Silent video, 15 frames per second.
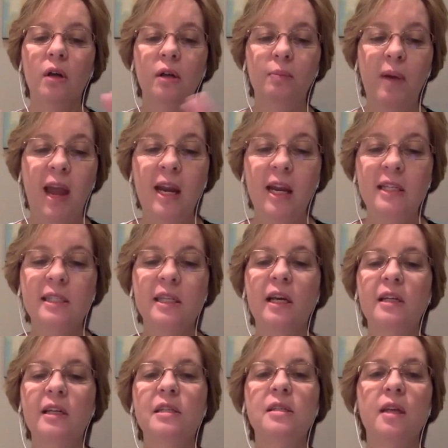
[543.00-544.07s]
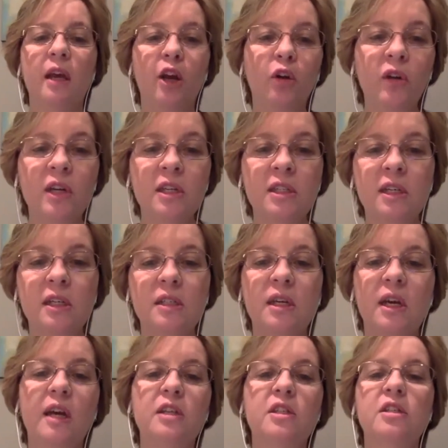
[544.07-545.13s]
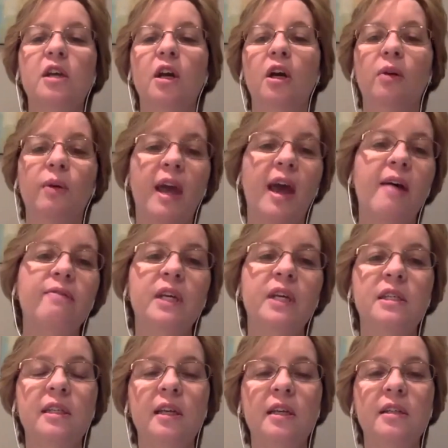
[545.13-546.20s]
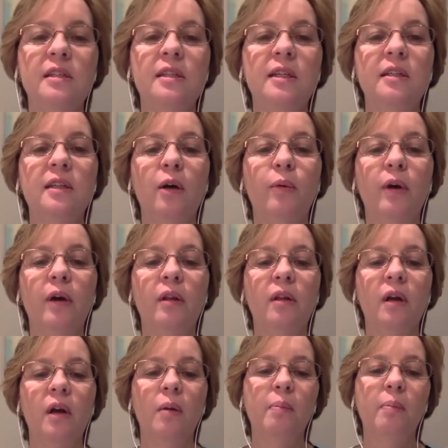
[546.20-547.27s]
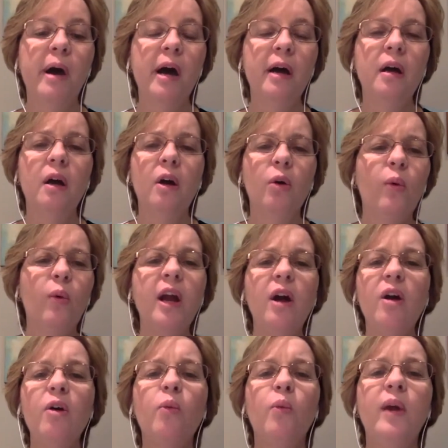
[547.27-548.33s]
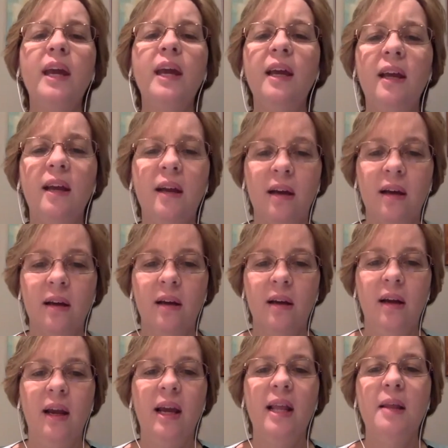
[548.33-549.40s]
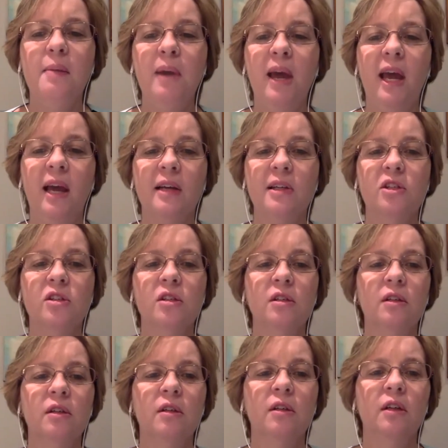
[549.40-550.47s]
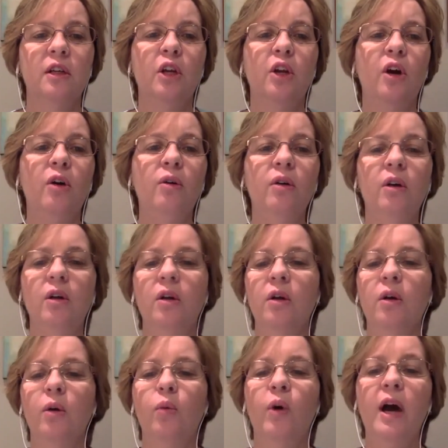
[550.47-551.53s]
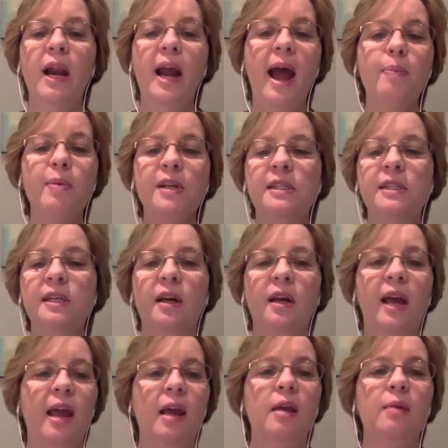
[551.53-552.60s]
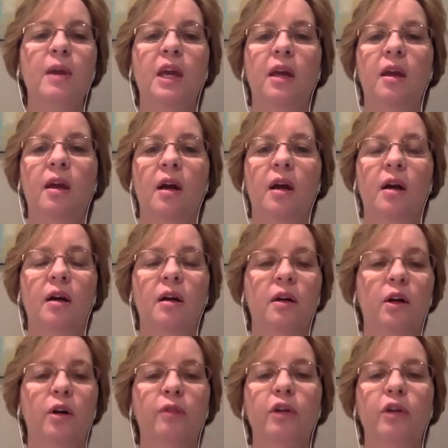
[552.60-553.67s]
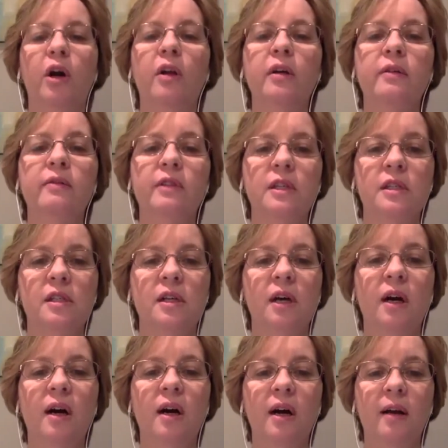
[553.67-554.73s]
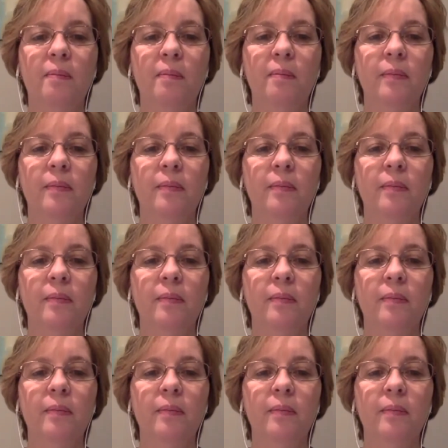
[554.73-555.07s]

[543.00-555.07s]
pain exists, illness exists. We have these things to deal with, but where are we in the mix? You know, what happened to Amy here over all of this time?